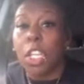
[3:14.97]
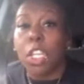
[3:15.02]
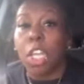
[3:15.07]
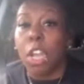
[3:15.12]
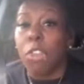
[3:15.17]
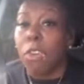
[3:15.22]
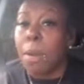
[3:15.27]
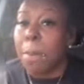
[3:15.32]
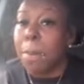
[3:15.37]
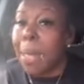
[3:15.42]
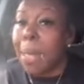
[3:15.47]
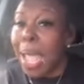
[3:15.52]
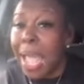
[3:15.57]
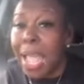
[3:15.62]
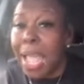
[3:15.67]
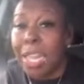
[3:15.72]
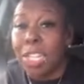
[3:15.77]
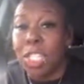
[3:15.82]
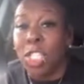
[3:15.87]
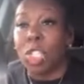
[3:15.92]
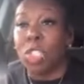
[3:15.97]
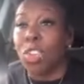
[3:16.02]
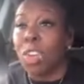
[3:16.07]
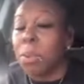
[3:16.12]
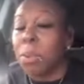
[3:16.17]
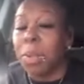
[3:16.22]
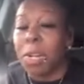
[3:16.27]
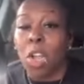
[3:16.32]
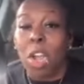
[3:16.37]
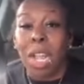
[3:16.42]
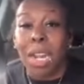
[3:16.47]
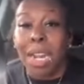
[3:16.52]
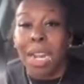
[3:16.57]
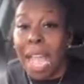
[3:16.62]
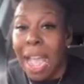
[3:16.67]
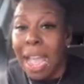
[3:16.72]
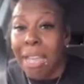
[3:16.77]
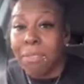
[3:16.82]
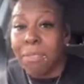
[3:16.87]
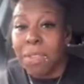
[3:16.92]
You're a man screaming on
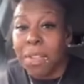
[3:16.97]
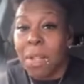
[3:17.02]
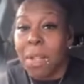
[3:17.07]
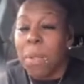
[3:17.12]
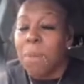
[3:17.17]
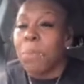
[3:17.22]
live.